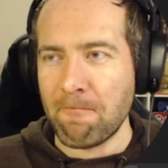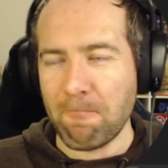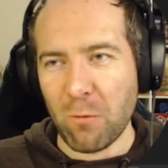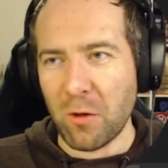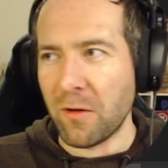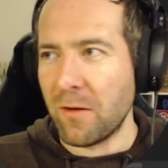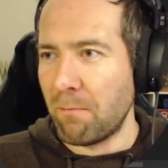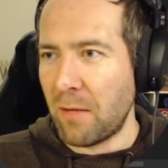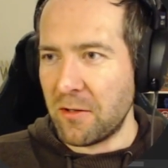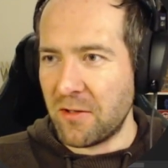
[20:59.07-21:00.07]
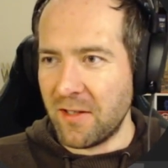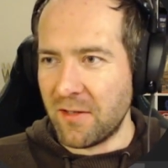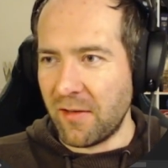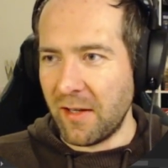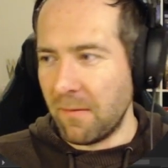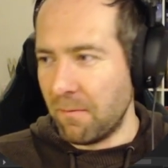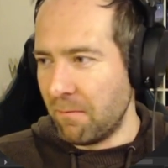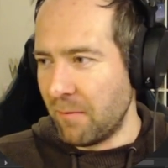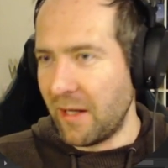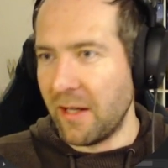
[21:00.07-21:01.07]
We're gonna parse this thing
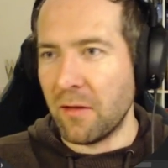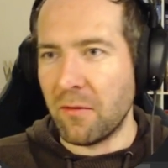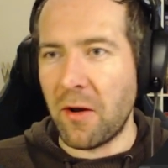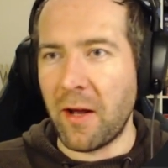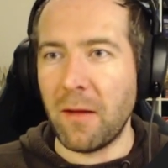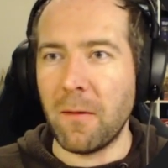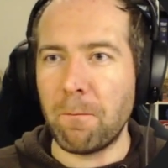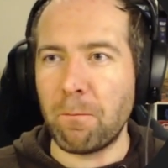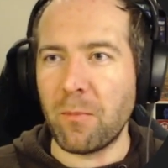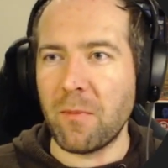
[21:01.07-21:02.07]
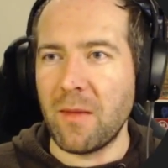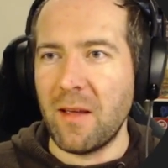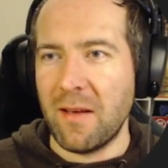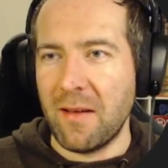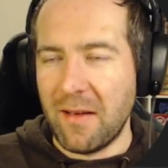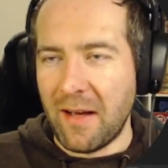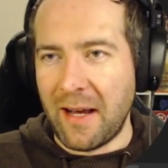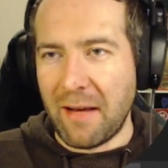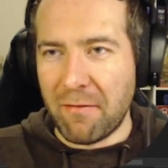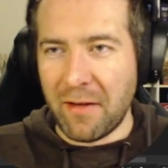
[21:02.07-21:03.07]
by the end of the night.
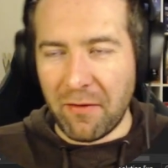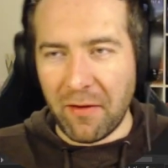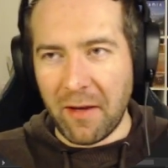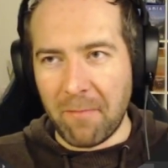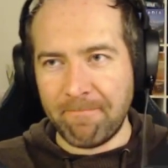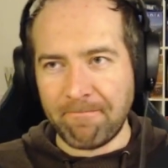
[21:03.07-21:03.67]
I have faith again.